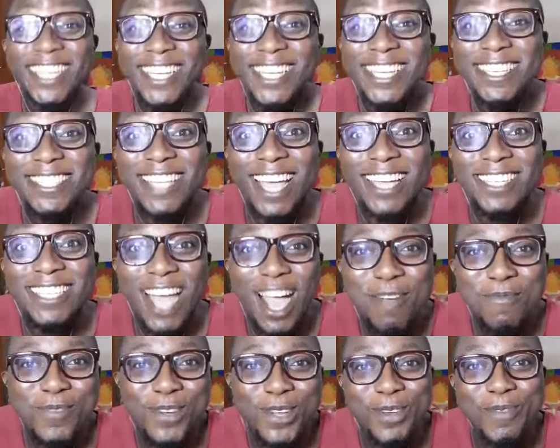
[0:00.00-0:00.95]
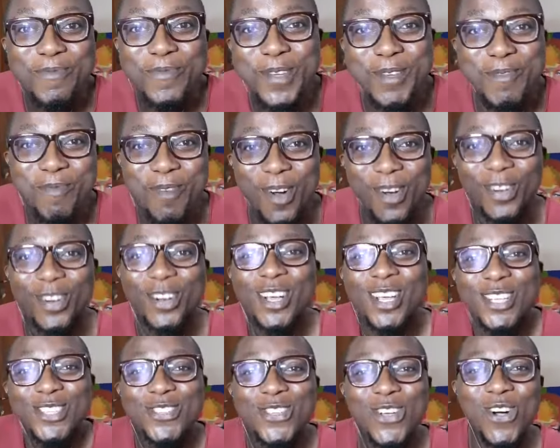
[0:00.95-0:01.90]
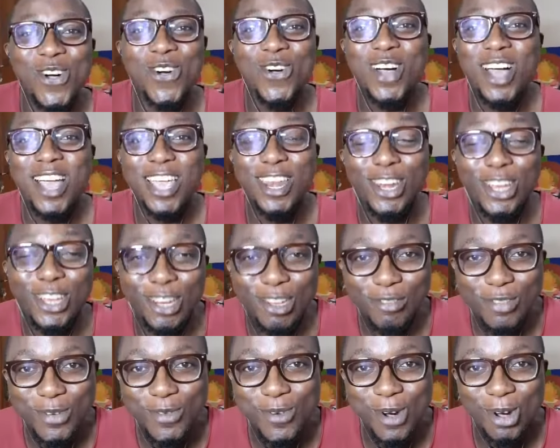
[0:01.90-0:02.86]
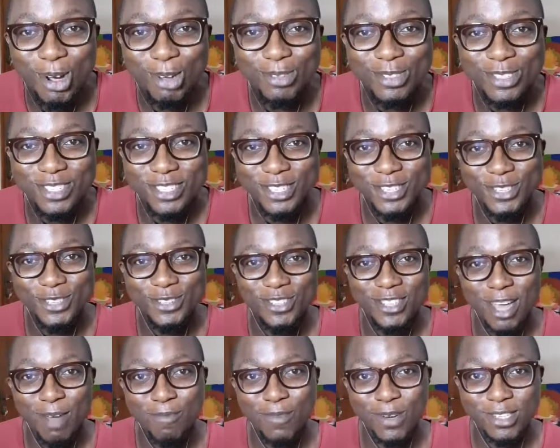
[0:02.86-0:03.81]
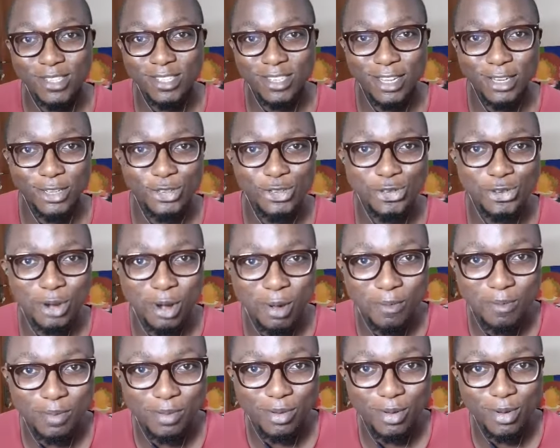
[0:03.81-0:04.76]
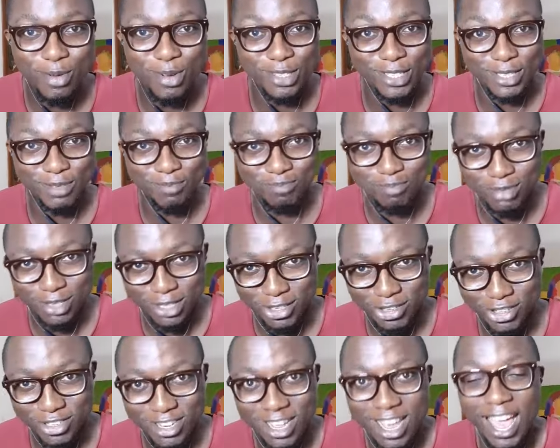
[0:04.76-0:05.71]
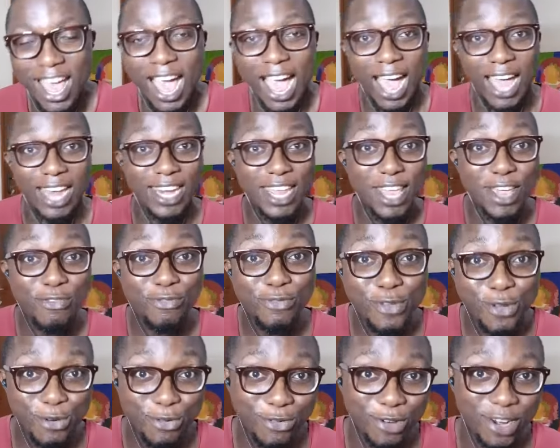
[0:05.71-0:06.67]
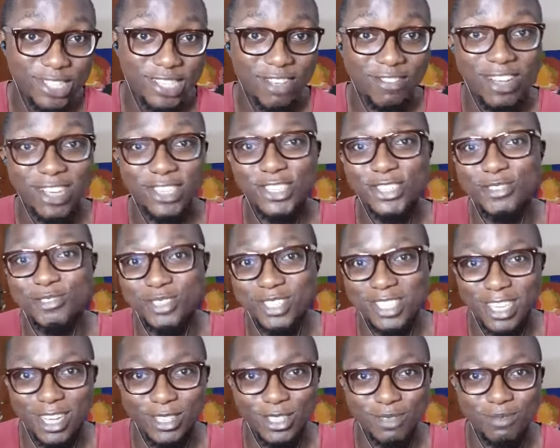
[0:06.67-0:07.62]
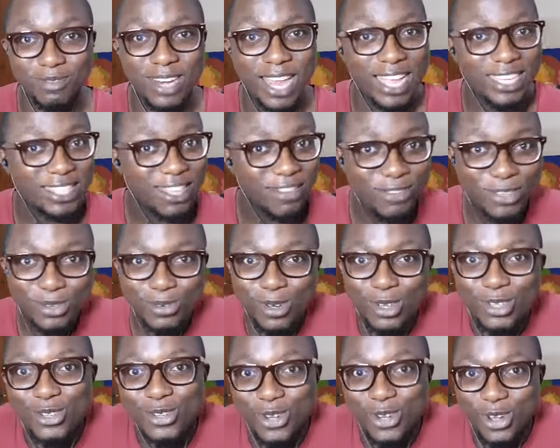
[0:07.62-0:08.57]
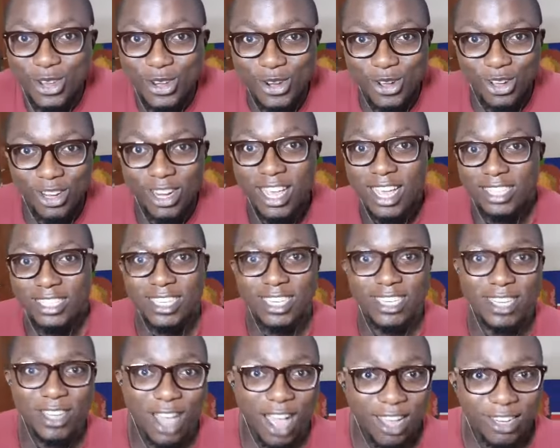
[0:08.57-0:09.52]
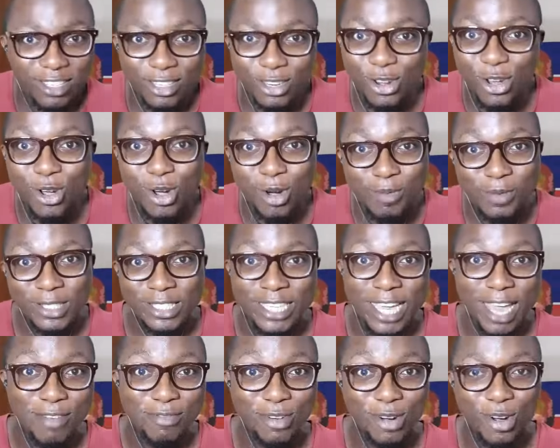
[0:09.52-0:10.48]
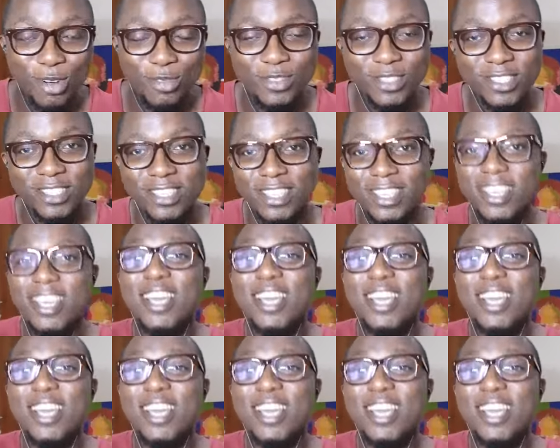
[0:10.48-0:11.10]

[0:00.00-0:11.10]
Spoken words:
It has happened, people. So a lot of you woke up to the news that President Trump was impeached. And a few friends have actually reached out to me like, Davis, what's going on? Should they don't commit the guy for office knee.